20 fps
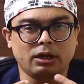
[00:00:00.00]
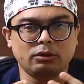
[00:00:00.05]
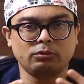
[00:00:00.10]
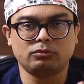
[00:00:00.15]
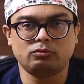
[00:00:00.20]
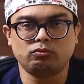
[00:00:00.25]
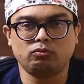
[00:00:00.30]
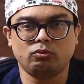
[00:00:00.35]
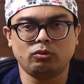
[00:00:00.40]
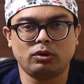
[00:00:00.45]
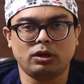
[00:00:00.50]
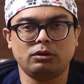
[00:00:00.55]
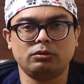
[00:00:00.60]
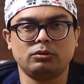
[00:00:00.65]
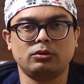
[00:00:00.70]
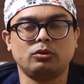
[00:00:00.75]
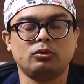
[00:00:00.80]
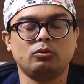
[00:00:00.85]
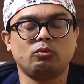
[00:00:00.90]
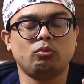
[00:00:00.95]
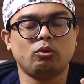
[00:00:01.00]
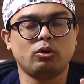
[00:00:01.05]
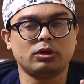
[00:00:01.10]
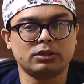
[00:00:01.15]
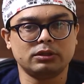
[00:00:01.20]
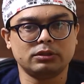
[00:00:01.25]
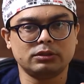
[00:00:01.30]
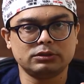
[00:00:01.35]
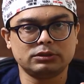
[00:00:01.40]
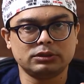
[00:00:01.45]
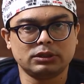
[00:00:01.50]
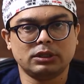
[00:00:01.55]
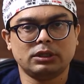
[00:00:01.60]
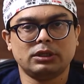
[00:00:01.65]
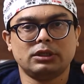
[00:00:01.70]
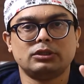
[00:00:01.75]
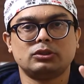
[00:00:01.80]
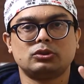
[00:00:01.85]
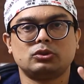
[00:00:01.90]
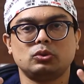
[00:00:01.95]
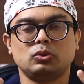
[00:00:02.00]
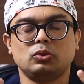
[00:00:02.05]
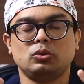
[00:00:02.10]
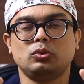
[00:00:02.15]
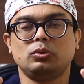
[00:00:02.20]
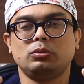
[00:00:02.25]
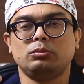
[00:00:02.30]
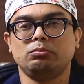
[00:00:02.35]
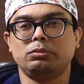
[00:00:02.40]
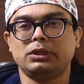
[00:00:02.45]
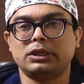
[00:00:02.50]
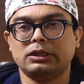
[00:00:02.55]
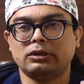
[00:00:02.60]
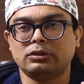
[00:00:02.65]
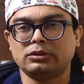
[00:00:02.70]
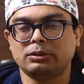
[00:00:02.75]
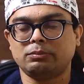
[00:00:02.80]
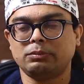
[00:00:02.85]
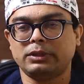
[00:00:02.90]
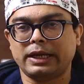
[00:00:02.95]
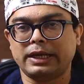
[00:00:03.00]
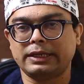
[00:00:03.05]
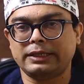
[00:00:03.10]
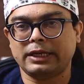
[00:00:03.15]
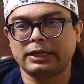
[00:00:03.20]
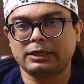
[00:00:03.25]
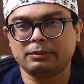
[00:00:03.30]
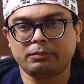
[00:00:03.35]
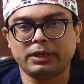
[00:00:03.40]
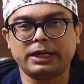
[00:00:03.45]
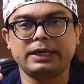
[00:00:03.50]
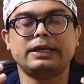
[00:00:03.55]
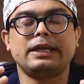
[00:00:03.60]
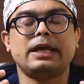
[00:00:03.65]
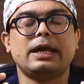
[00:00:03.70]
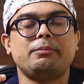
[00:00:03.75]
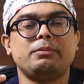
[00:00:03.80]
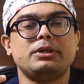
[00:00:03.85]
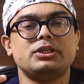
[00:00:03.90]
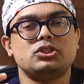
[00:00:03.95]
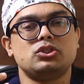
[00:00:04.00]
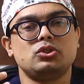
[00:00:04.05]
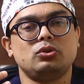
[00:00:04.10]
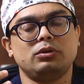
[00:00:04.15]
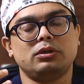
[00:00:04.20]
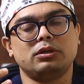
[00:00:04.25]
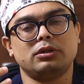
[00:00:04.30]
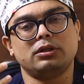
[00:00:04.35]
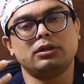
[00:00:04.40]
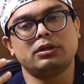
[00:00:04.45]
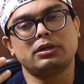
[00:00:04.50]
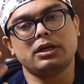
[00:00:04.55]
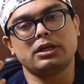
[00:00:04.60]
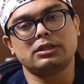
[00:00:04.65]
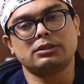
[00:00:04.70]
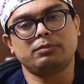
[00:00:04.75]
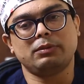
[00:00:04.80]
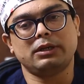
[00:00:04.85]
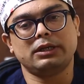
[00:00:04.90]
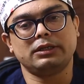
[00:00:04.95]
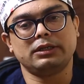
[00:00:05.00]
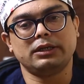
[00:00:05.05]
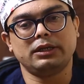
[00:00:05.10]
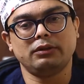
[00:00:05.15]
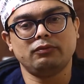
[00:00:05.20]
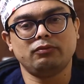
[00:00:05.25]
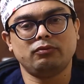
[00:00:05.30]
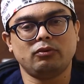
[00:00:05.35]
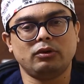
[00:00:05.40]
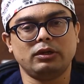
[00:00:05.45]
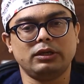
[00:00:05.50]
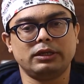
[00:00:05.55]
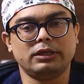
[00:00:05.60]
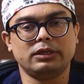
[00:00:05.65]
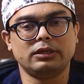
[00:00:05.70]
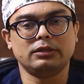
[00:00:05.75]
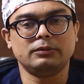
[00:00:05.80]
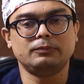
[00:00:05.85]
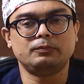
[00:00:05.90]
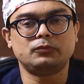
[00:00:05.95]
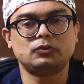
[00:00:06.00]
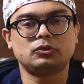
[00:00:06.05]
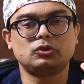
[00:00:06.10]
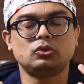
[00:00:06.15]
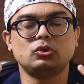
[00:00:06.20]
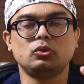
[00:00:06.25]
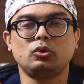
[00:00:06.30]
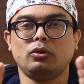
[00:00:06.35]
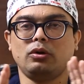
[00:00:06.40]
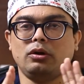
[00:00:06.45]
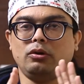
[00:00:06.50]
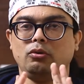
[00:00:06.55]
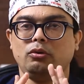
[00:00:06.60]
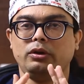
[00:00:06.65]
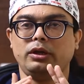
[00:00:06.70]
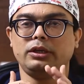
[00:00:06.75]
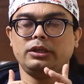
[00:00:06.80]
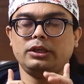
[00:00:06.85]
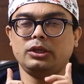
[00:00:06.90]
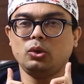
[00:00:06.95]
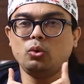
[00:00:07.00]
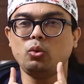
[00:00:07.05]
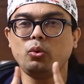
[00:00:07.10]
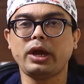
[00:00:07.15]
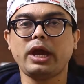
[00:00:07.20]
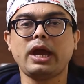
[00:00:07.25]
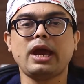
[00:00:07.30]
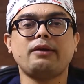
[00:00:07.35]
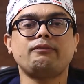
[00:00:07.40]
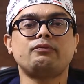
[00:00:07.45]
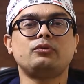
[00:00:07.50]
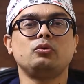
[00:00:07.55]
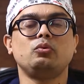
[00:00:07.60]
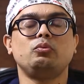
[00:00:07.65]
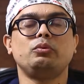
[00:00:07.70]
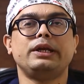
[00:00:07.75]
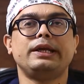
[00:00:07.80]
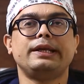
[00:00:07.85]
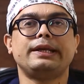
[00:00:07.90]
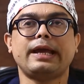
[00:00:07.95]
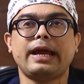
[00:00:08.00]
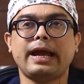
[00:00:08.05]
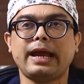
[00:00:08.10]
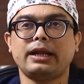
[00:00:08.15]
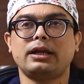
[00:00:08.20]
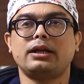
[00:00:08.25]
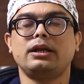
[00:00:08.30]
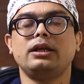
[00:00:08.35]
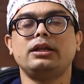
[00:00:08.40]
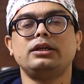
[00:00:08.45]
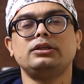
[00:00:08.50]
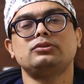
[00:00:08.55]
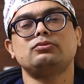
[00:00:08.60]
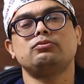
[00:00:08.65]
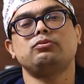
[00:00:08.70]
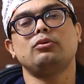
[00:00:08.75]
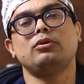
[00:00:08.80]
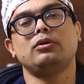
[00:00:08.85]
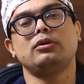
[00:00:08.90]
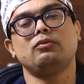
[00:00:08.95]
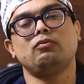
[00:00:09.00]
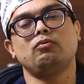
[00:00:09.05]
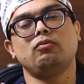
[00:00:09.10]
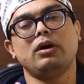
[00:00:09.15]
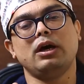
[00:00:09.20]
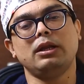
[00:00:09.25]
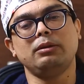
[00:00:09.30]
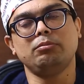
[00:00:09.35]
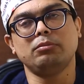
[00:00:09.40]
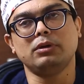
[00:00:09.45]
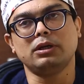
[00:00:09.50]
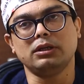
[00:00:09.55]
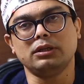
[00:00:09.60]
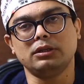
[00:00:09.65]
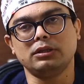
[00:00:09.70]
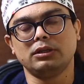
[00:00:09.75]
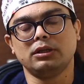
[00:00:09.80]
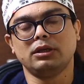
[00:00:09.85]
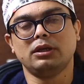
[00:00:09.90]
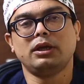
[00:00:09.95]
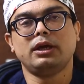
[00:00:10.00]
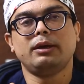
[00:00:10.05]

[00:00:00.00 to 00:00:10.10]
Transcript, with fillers: outdoor waters. So because of that, that might damage the transplanted follicle. So you have to wait at least for 1 month,